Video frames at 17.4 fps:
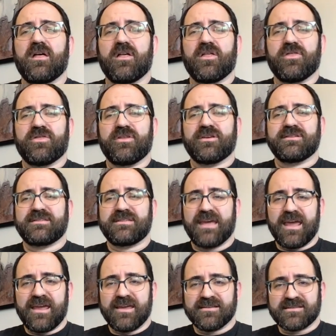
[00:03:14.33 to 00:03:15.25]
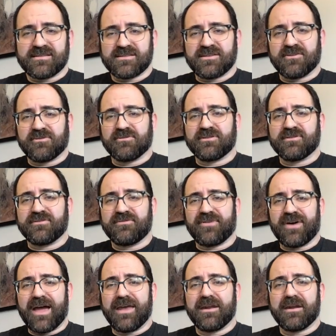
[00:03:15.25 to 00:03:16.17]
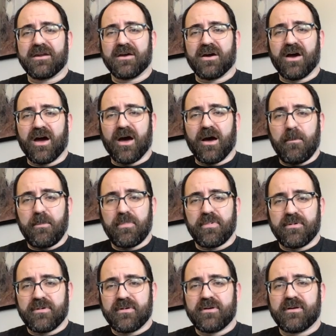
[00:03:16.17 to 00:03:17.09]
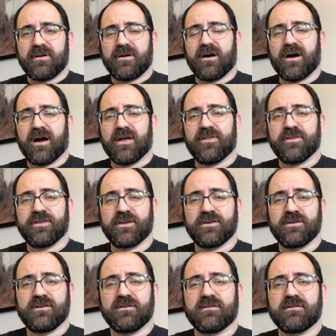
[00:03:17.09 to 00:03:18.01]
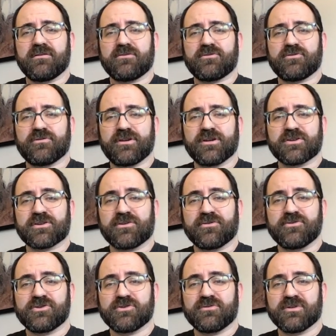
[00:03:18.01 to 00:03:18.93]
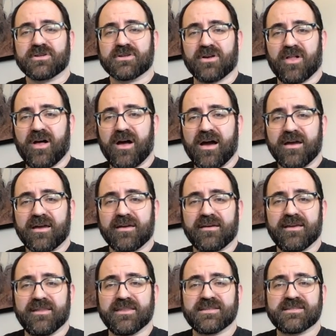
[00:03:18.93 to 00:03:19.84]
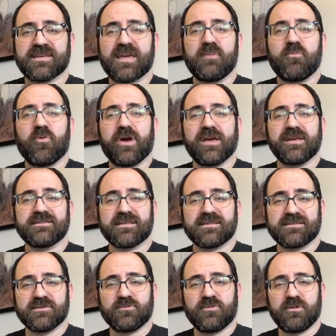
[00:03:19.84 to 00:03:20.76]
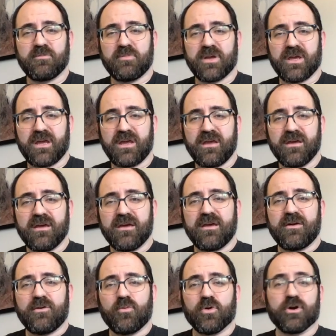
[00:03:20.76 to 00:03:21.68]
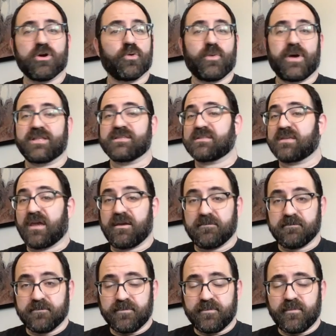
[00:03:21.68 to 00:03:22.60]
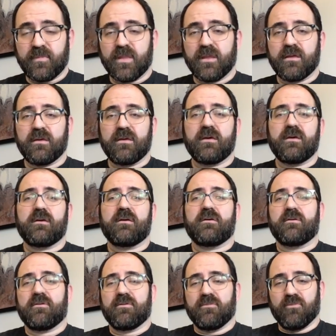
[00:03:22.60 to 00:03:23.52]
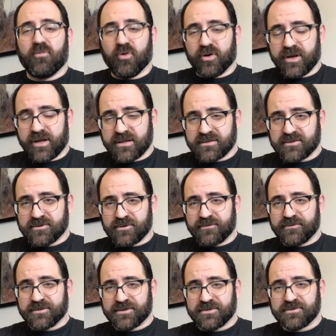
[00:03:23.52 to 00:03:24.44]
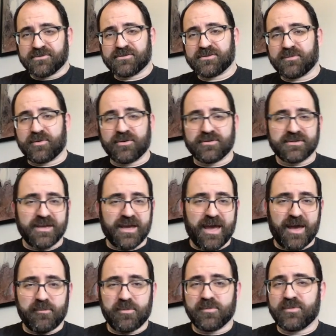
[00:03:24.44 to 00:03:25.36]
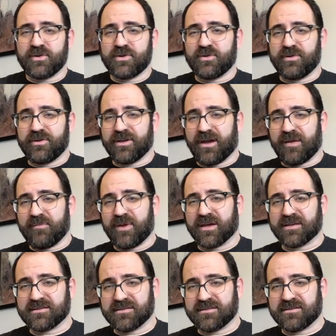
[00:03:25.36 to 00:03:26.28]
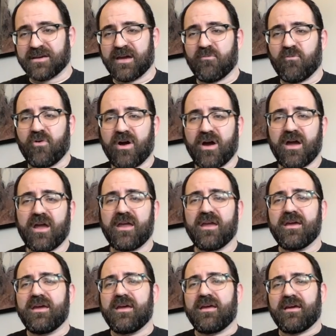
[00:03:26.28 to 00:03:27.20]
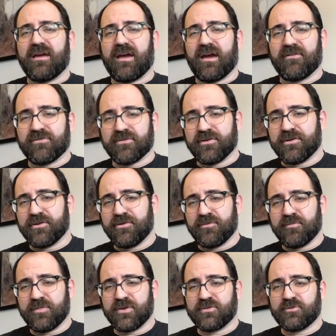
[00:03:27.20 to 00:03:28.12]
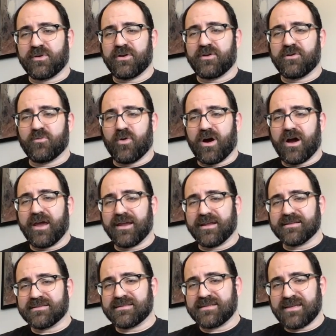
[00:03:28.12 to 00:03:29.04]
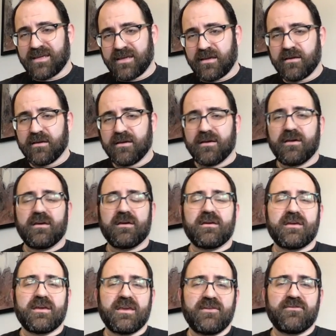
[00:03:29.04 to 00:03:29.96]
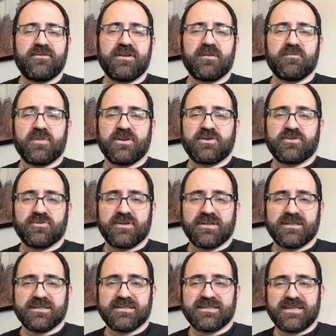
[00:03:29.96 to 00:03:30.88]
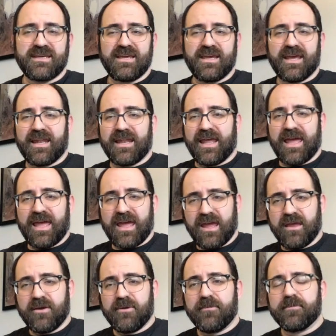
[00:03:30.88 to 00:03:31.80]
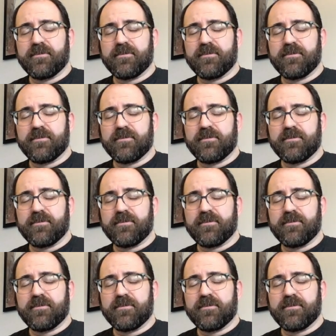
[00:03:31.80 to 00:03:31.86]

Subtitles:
The day is still divided up on the traditional Jewish clock in the same ways as it would be were it Wednesday. Morning services are supposed to happen between time X and time Y, afternoon between Y and Z, evening between Z and A.